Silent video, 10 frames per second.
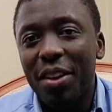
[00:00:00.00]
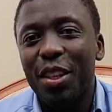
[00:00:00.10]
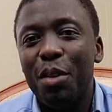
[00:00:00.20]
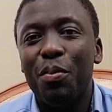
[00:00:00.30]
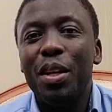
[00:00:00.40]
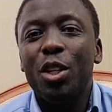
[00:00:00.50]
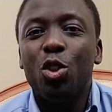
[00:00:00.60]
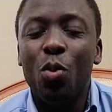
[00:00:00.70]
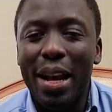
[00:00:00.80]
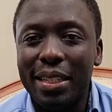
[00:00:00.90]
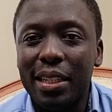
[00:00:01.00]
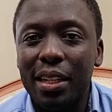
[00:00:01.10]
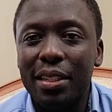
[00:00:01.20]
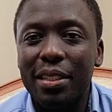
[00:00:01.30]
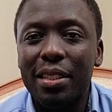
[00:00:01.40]
them to
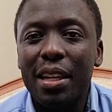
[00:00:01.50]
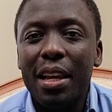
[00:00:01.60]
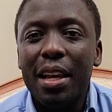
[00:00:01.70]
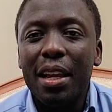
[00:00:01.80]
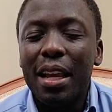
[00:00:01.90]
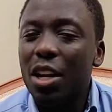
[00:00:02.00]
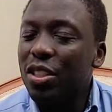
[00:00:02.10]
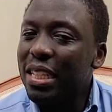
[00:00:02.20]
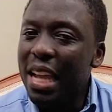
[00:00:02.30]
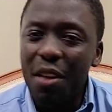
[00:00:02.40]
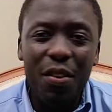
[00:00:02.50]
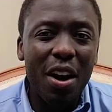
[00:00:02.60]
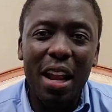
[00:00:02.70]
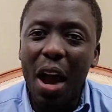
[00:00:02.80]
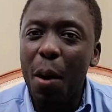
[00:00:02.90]
excellence. Let us never
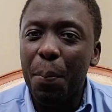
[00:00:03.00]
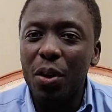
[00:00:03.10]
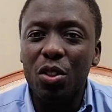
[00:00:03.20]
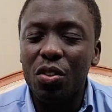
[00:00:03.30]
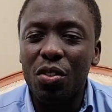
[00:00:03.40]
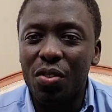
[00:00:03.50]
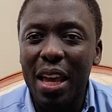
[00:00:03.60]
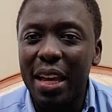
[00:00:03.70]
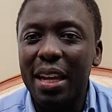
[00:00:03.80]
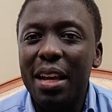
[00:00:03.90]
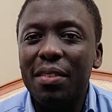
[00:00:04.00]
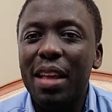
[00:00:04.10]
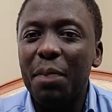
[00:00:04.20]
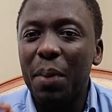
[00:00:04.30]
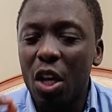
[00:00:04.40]
allow a person to think
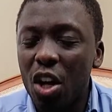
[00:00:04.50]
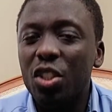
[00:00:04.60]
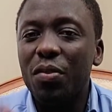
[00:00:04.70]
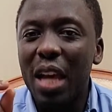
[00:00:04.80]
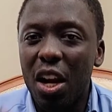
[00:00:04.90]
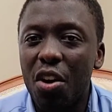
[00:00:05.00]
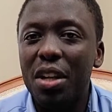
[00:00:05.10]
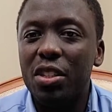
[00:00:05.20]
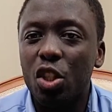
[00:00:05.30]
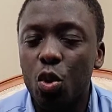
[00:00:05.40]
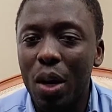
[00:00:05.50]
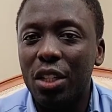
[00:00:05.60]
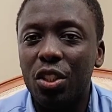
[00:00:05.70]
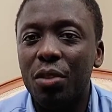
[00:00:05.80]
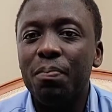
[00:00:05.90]
that because of their current
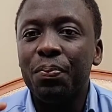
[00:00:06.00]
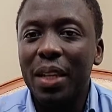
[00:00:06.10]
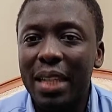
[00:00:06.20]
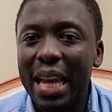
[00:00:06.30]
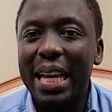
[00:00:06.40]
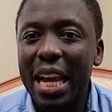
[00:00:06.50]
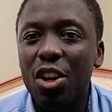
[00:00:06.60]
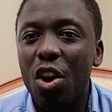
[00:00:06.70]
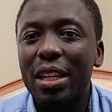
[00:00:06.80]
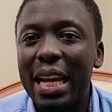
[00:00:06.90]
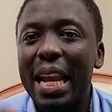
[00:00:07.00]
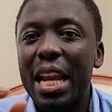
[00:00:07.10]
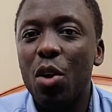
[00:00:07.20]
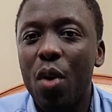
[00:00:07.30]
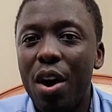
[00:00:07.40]
situation, they cannot get
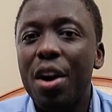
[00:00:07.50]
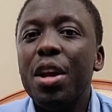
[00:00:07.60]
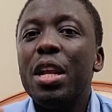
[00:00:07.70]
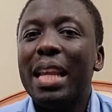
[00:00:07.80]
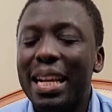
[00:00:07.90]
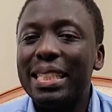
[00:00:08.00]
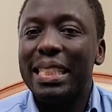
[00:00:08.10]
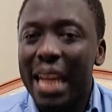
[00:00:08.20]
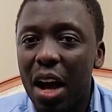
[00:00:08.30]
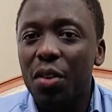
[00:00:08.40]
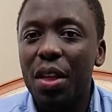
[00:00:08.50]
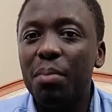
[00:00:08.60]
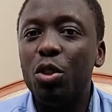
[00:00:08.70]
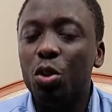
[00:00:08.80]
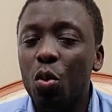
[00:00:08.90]
anywhere. Let us tell them
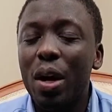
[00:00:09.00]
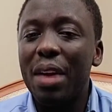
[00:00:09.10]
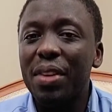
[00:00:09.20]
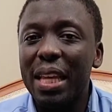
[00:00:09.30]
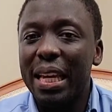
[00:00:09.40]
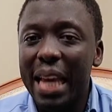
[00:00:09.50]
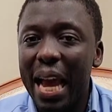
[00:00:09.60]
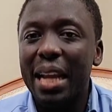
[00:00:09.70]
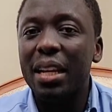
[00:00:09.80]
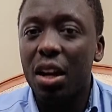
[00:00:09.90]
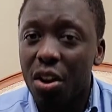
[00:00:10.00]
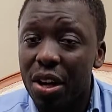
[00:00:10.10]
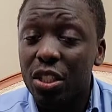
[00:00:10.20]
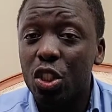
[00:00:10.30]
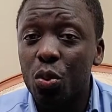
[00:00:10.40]
to do whatever they can in their
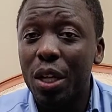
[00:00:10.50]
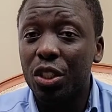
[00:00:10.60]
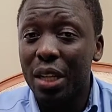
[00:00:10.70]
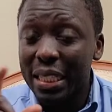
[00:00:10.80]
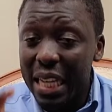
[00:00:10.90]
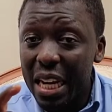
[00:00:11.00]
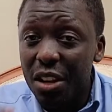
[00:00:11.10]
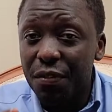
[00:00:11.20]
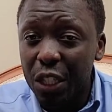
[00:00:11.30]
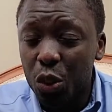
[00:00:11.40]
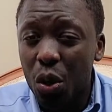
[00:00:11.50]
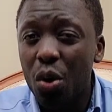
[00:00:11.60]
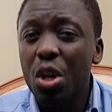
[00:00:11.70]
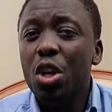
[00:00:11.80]
current situation as an individual